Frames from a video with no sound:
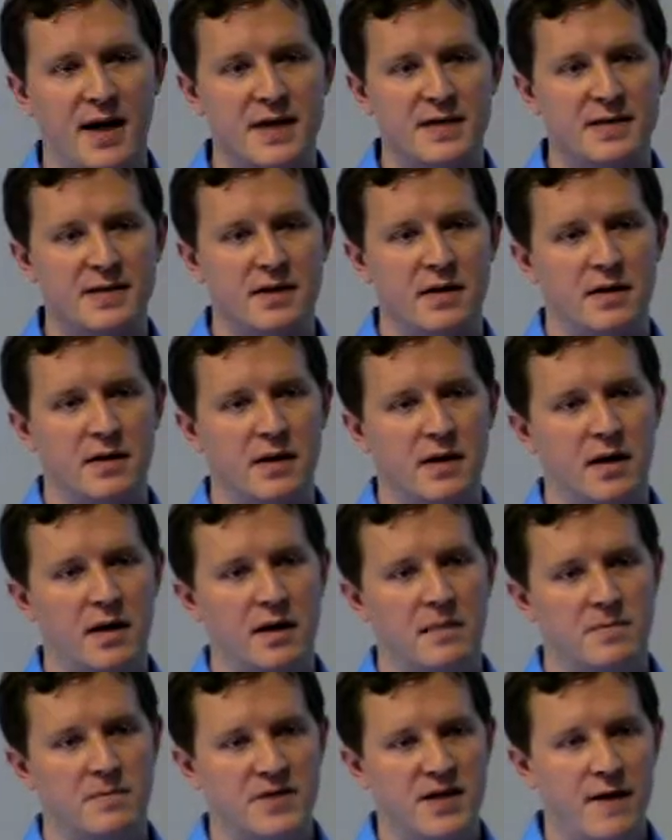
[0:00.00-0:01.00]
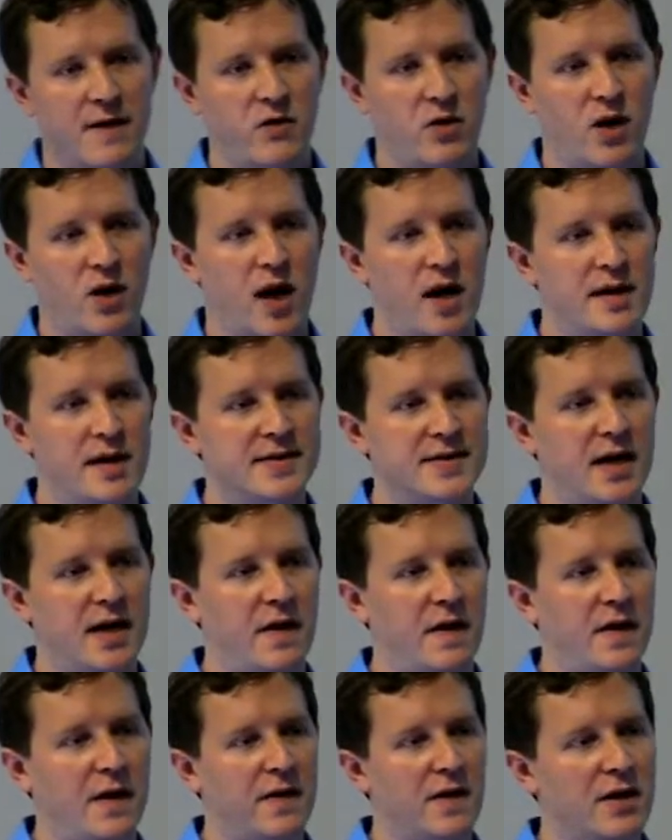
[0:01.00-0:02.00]
has uh, software on it,
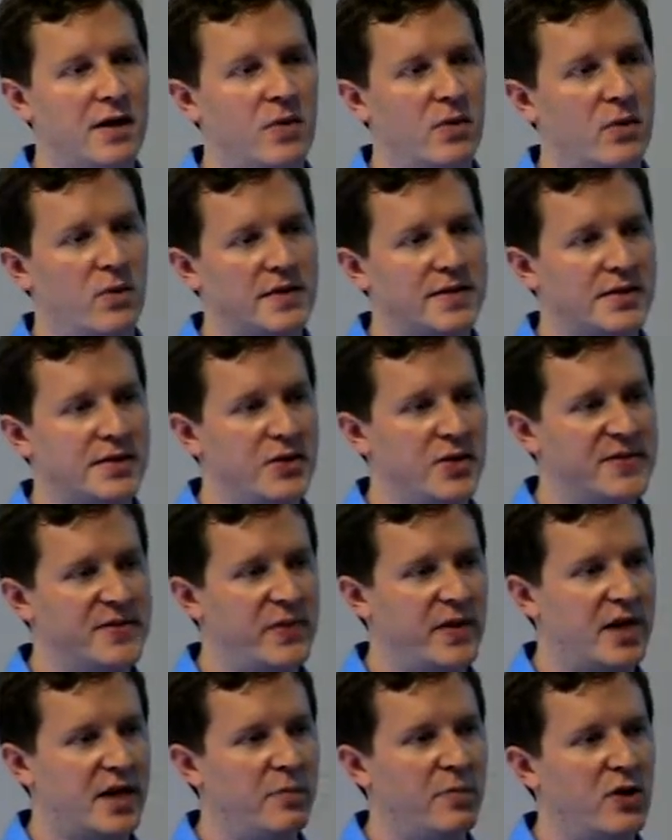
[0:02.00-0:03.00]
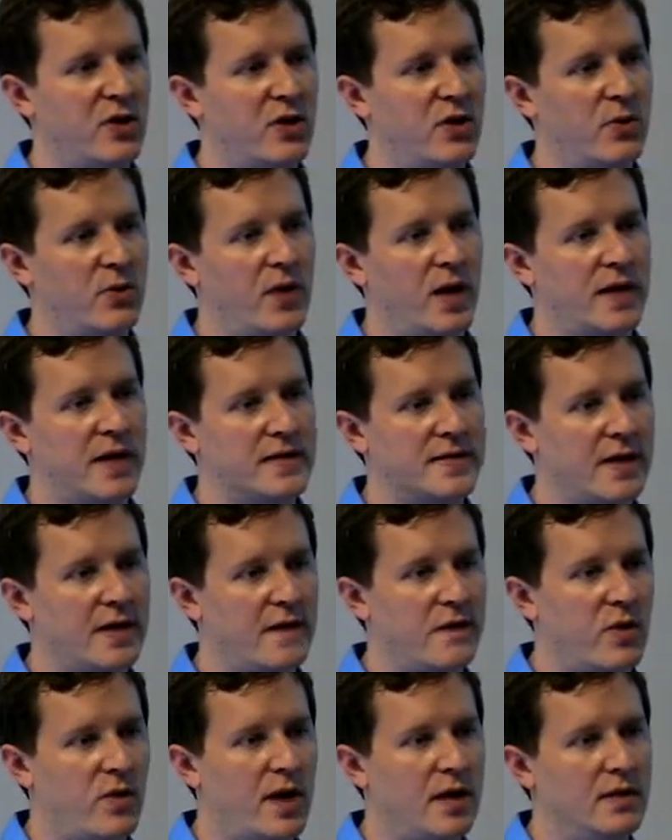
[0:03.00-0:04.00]
anything that you would want to use with a computer running
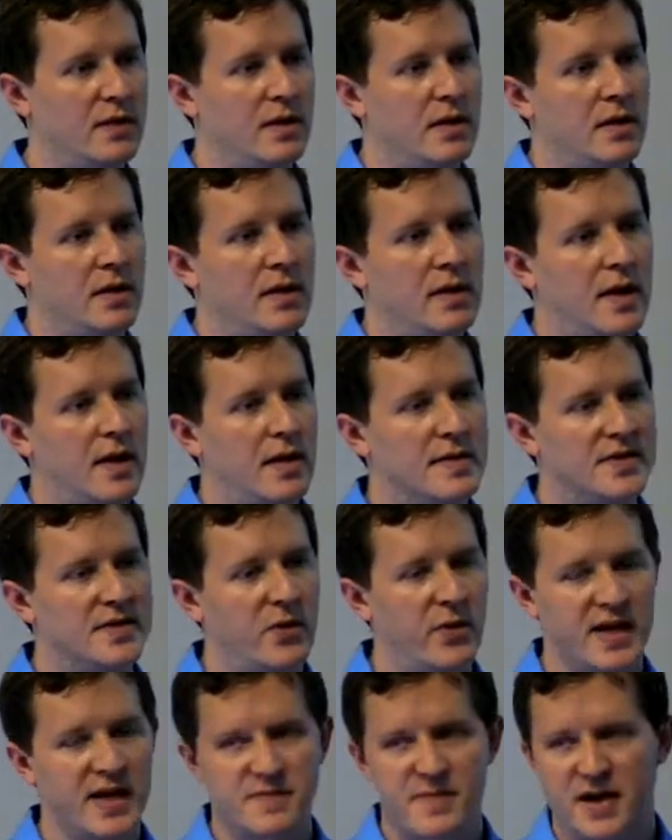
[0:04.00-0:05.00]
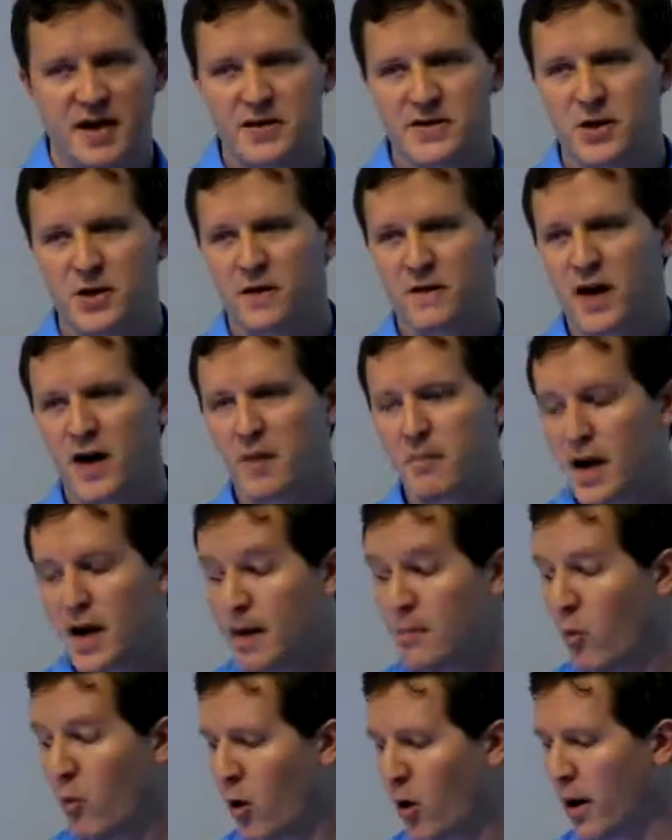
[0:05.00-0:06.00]
software. And so we expect to certify
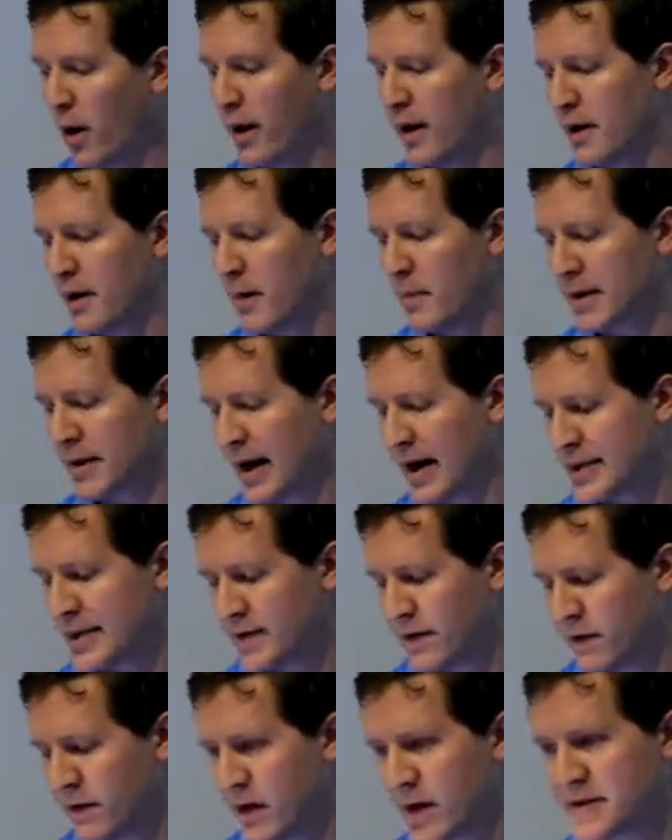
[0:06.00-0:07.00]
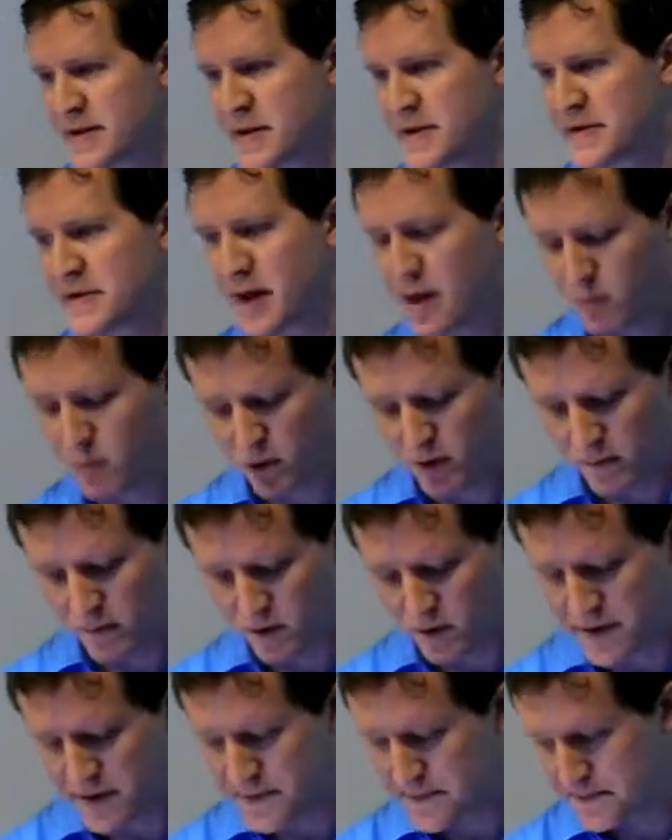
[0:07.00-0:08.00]
many more um, kinds of devices and
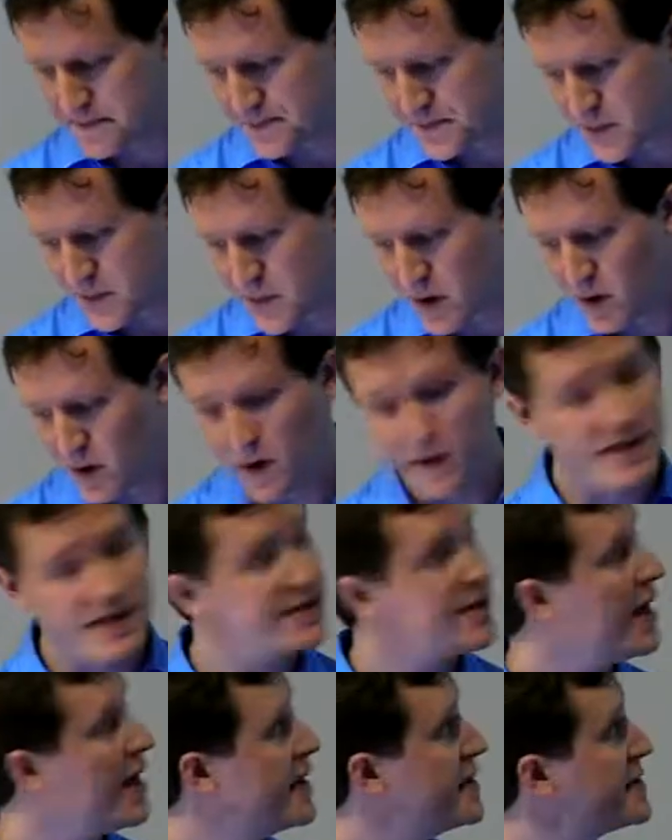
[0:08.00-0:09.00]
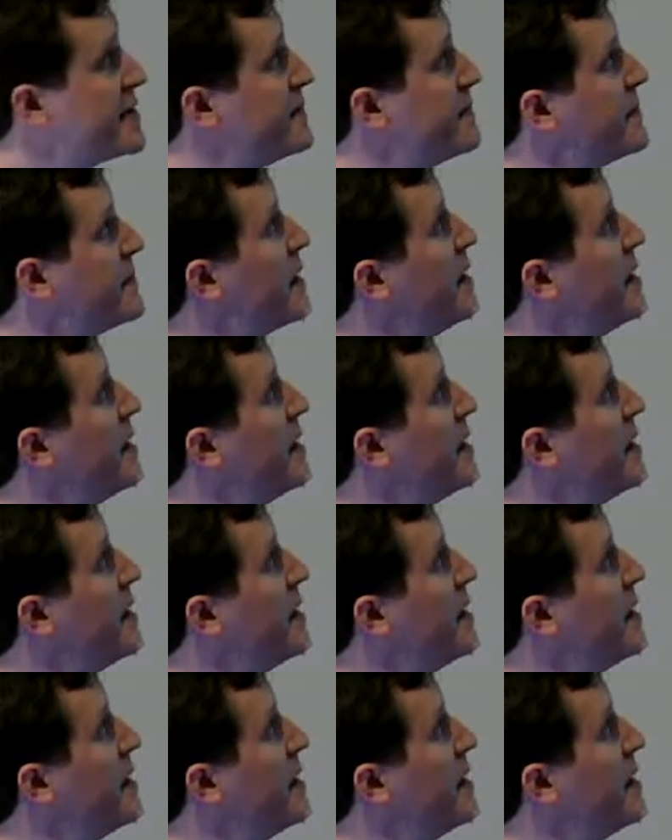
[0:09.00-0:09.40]
peripherals along these lines.